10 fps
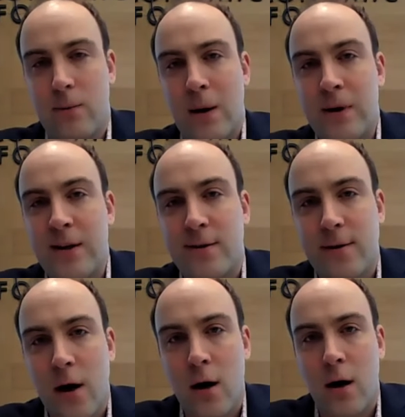while we
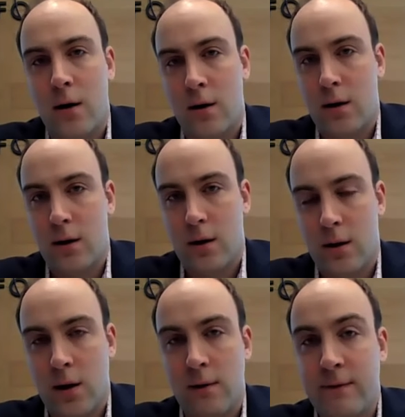saw
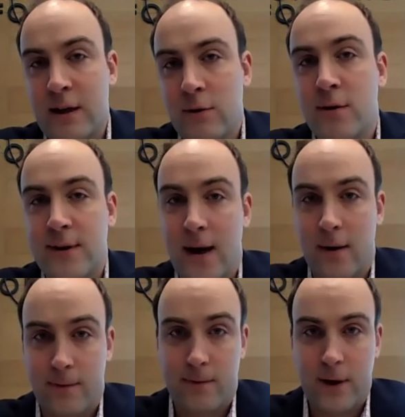a lot of new
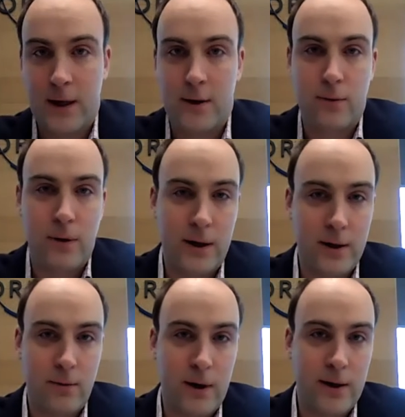stuff in
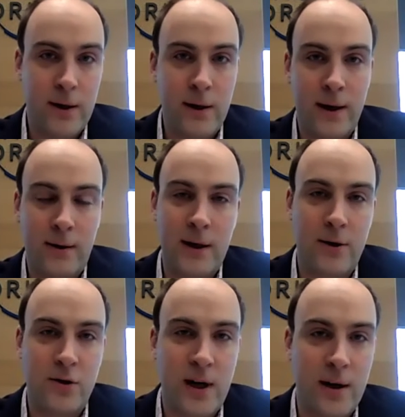2020, like
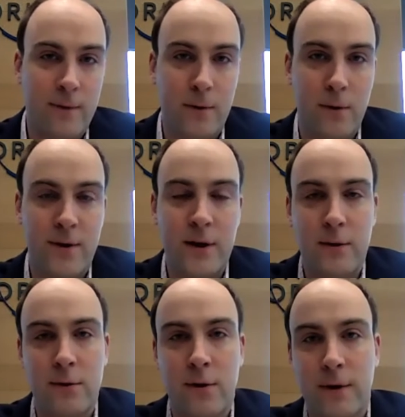here in China, of course, the
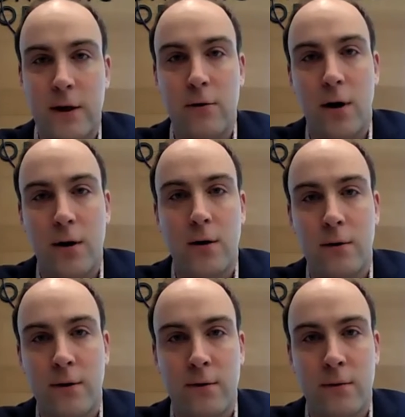use of QR
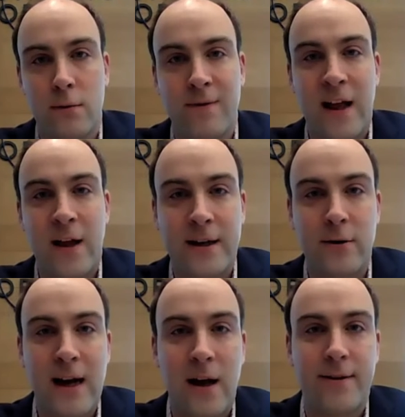codes to validate
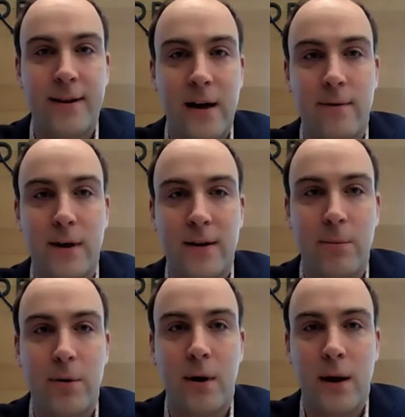your health status, for
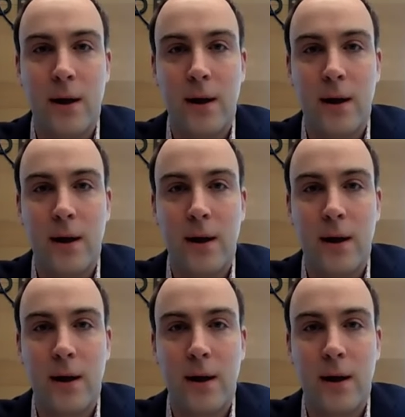example,